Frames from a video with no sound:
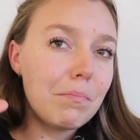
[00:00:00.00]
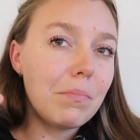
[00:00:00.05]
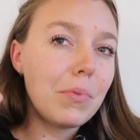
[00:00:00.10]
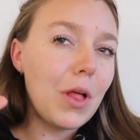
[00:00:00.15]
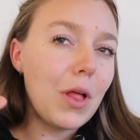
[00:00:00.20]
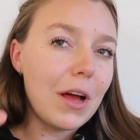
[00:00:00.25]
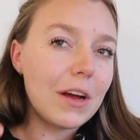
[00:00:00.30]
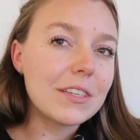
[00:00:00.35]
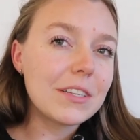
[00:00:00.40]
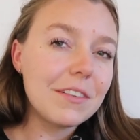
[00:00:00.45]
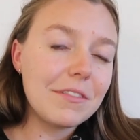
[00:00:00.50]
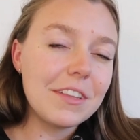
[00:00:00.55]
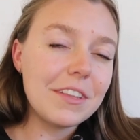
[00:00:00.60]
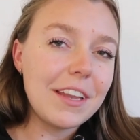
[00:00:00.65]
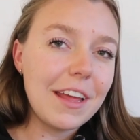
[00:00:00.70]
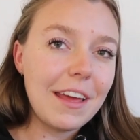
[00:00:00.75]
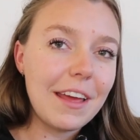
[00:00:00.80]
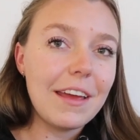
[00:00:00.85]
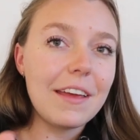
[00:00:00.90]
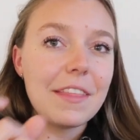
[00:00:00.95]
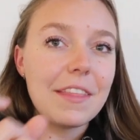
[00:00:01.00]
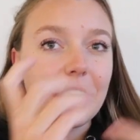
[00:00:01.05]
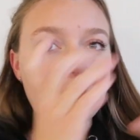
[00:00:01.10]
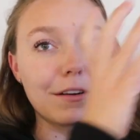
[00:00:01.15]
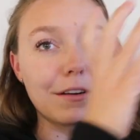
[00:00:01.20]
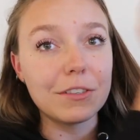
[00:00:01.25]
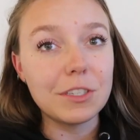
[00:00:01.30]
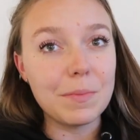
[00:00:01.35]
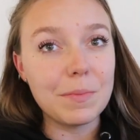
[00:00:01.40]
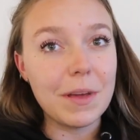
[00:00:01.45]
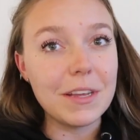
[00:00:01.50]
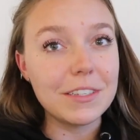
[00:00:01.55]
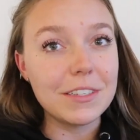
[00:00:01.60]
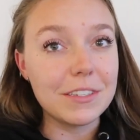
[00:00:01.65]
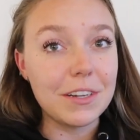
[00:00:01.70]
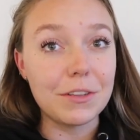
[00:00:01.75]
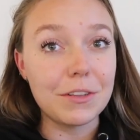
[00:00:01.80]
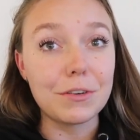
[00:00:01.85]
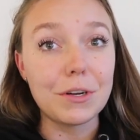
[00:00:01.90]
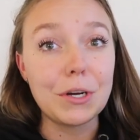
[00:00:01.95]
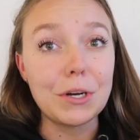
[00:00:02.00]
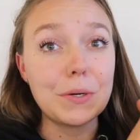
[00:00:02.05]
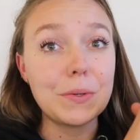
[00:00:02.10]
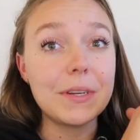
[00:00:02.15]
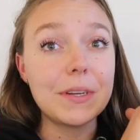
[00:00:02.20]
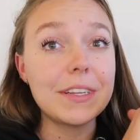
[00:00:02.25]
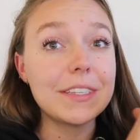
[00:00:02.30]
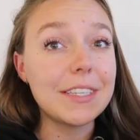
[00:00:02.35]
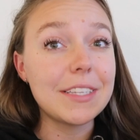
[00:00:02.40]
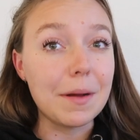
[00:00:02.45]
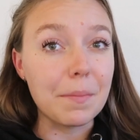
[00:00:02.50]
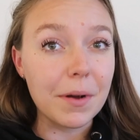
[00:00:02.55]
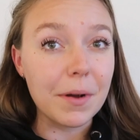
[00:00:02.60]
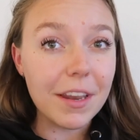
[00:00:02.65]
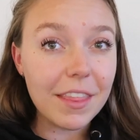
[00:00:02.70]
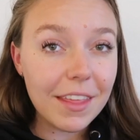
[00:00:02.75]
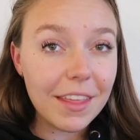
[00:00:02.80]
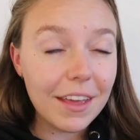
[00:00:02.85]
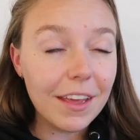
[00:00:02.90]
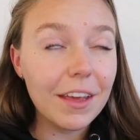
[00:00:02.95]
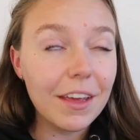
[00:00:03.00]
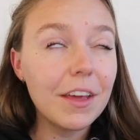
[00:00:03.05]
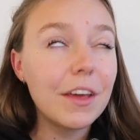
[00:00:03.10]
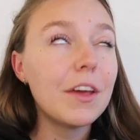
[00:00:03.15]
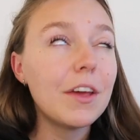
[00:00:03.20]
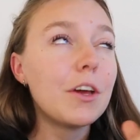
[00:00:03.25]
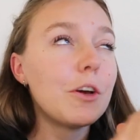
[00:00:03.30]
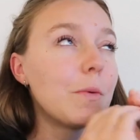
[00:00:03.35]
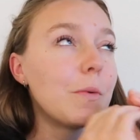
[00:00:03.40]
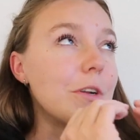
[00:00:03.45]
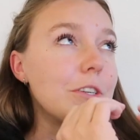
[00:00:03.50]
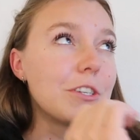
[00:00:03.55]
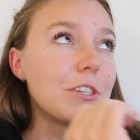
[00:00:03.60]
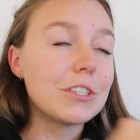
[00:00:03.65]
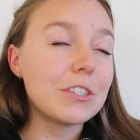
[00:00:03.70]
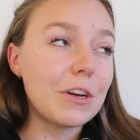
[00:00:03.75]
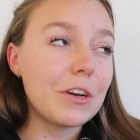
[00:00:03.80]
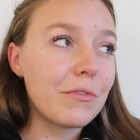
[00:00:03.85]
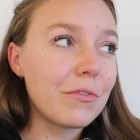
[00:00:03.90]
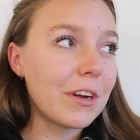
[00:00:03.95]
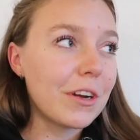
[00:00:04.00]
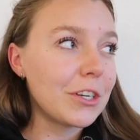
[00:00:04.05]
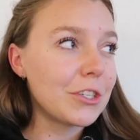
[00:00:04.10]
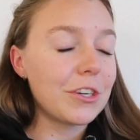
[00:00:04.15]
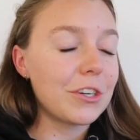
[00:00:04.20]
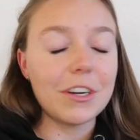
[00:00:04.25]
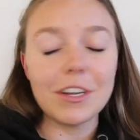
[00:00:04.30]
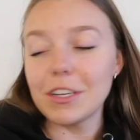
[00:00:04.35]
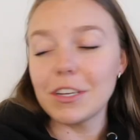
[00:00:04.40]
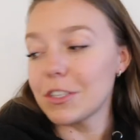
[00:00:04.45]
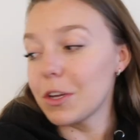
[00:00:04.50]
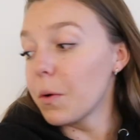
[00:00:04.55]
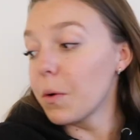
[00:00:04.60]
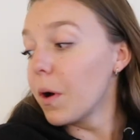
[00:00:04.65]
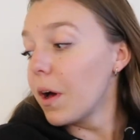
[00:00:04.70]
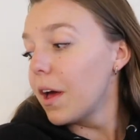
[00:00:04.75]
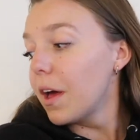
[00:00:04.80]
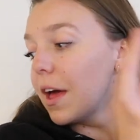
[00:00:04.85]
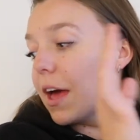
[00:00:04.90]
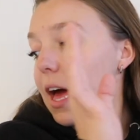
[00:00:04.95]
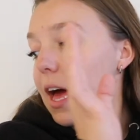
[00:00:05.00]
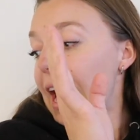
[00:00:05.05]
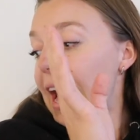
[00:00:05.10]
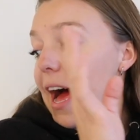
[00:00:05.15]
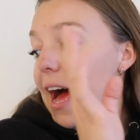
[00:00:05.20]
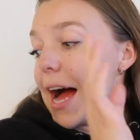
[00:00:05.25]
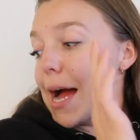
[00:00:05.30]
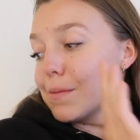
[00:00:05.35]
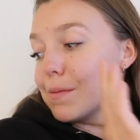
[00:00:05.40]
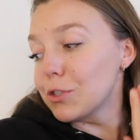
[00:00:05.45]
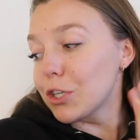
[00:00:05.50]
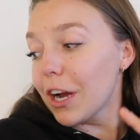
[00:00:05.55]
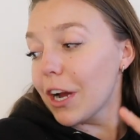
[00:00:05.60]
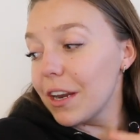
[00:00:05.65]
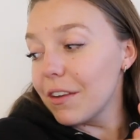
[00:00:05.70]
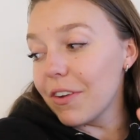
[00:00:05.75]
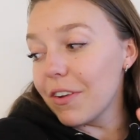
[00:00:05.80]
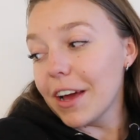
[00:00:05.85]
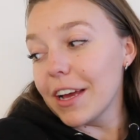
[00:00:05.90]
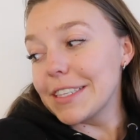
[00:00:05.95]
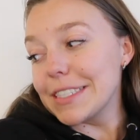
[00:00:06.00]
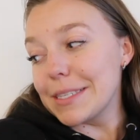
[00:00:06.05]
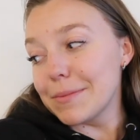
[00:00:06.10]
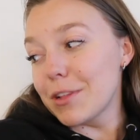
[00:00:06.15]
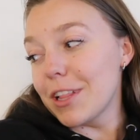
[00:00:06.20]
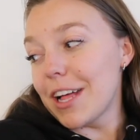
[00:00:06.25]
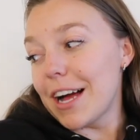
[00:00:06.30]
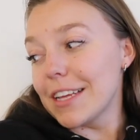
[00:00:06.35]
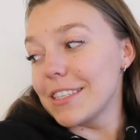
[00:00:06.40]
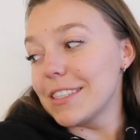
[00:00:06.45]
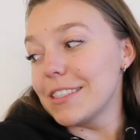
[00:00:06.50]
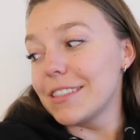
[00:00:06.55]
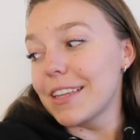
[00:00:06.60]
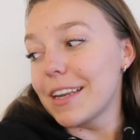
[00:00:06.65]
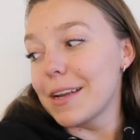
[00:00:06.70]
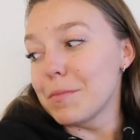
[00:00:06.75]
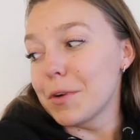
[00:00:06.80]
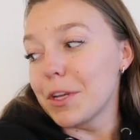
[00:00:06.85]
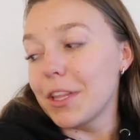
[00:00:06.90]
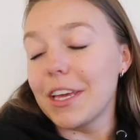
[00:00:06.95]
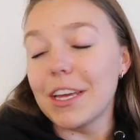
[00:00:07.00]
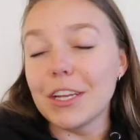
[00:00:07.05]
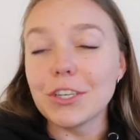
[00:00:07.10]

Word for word: blocks of the day and then aerospace is on their own separate thing, which is so frustrating. So I'm trying to find some classes that I'm really